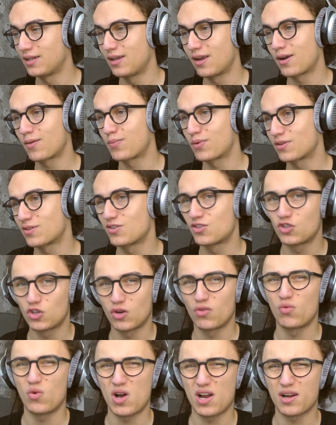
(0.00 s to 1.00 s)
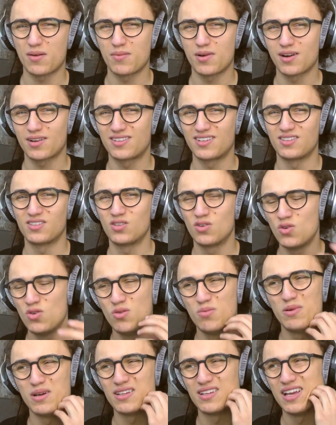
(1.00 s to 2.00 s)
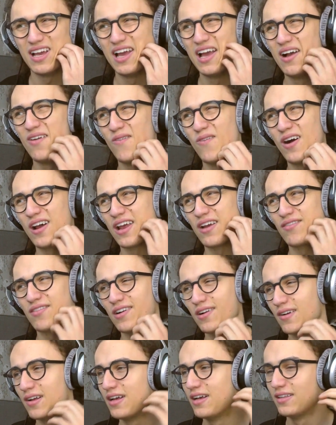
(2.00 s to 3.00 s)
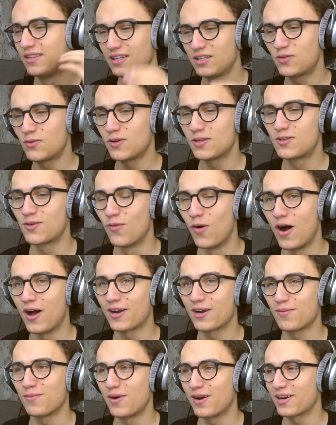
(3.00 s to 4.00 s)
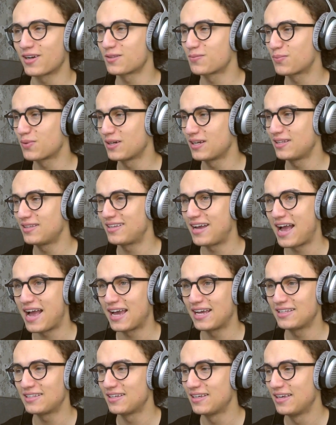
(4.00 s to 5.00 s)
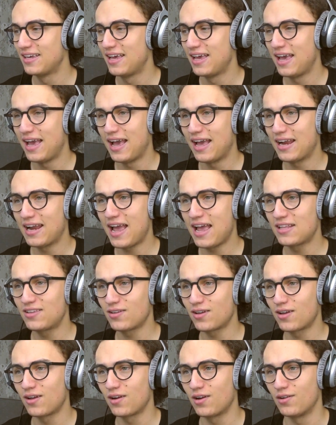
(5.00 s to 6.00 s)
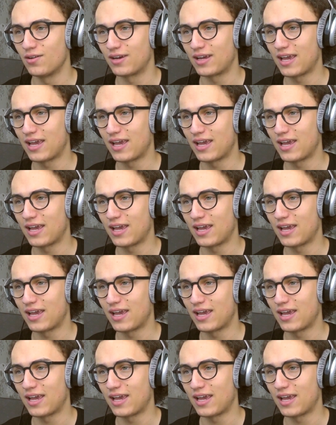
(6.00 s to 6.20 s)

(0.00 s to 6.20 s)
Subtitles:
The other person should have watermarked it too, but whatever. This one's watermarked pretty tight. And I took a look,